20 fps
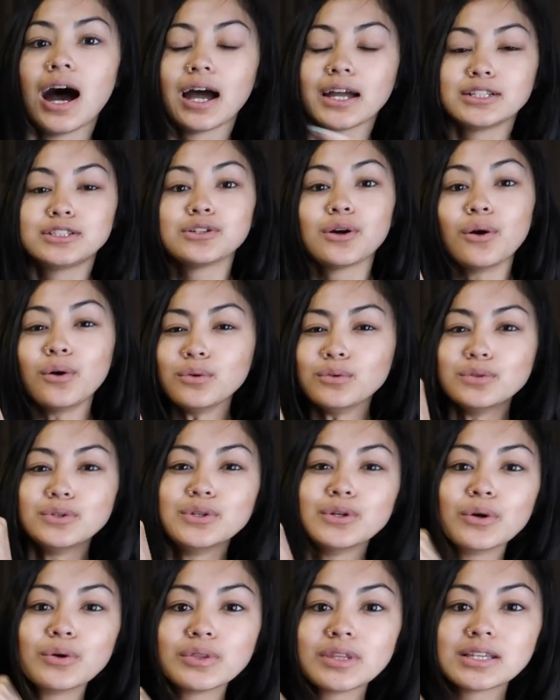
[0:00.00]
I don't
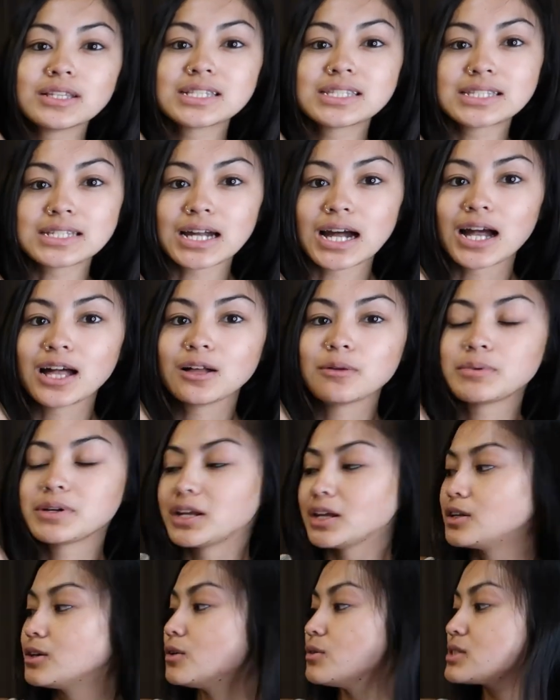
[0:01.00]
know this style, but
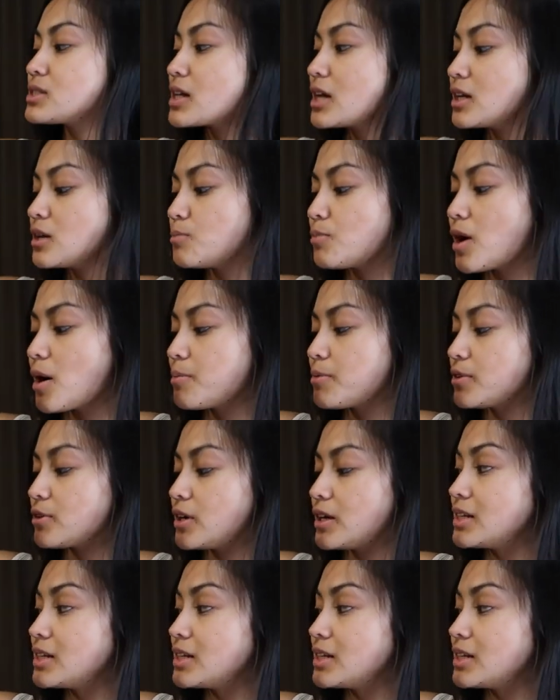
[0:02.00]
I know it's kind of popular.